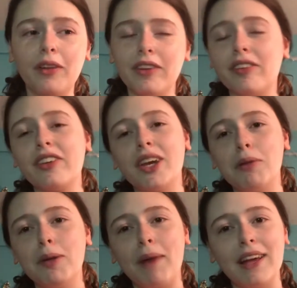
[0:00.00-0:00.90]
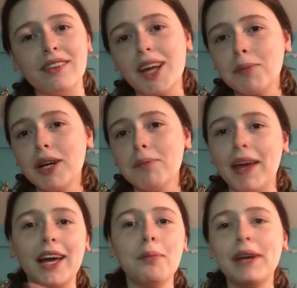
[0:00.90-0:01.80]
This is gonna be my summer
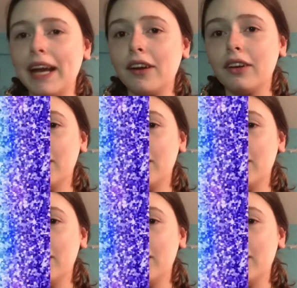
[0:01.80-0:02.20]
makeup and hair.